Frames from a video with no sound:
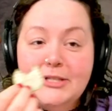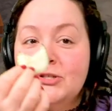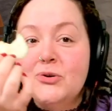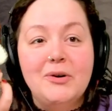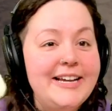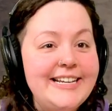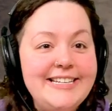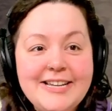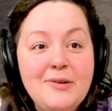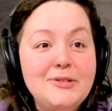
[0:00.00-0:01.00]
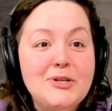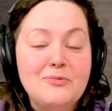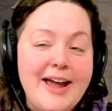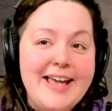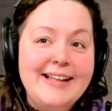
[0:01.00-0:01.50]
story continues to
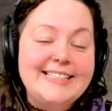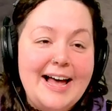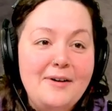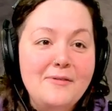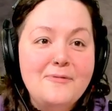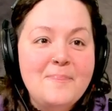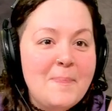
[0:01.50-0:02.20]
write itself.